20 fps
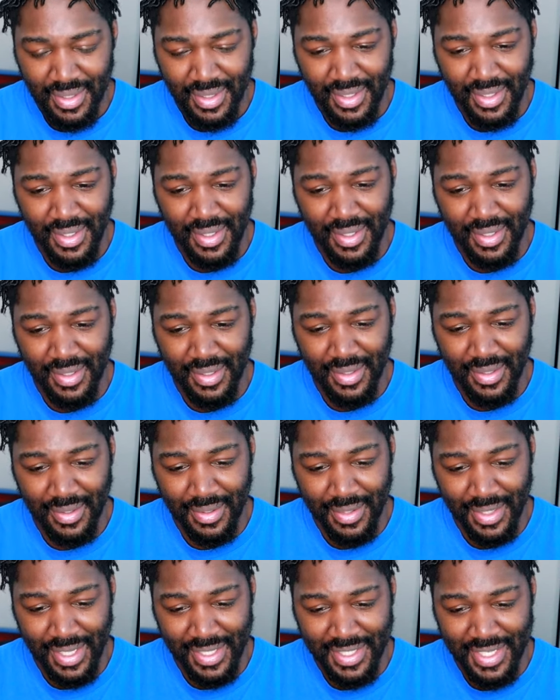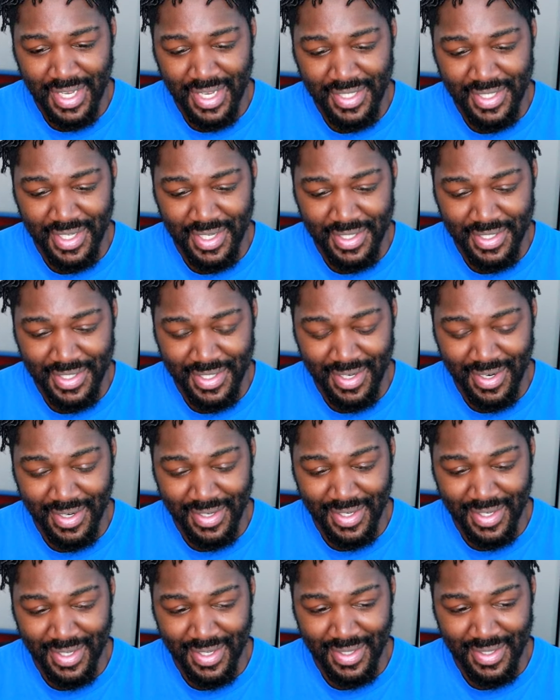Uh oh, that's how it's gonna start,
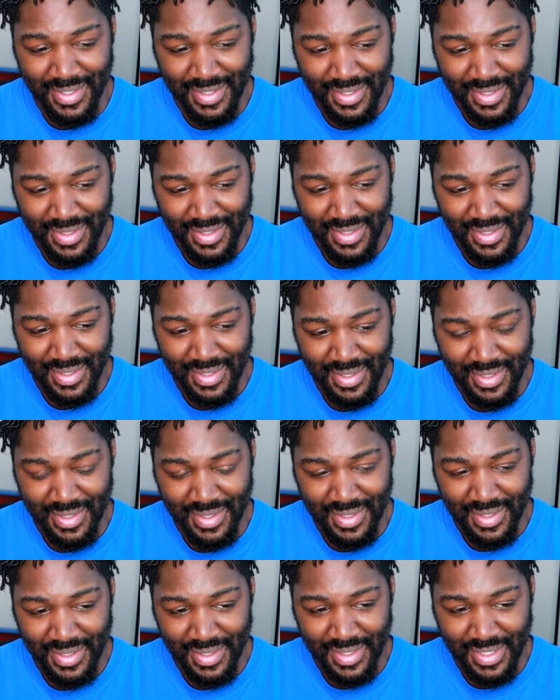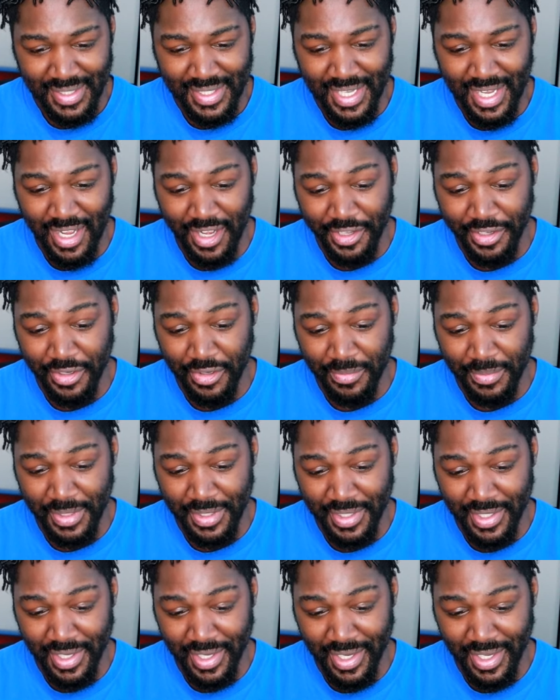huh? That's how Ayumi
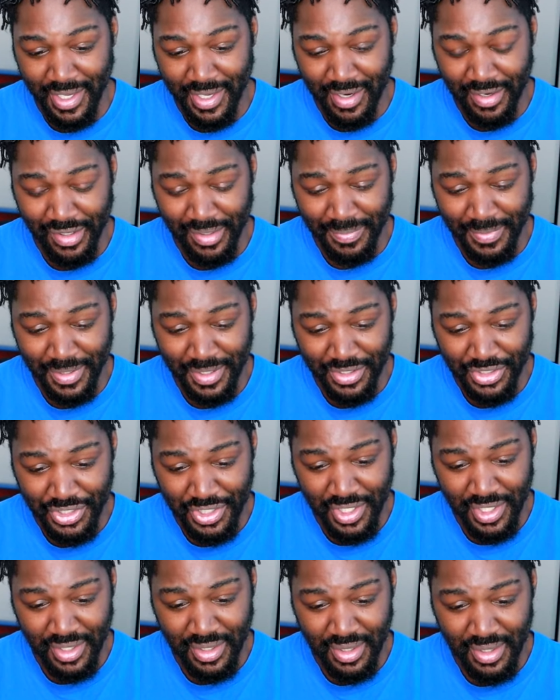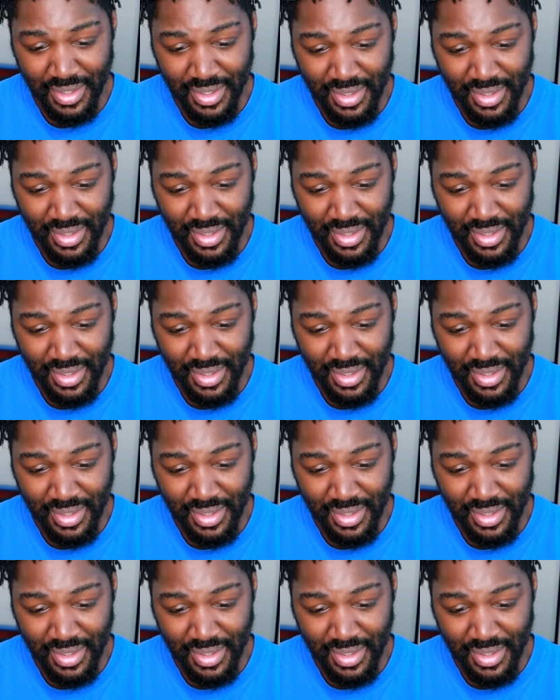is gonna get caught up in this shit.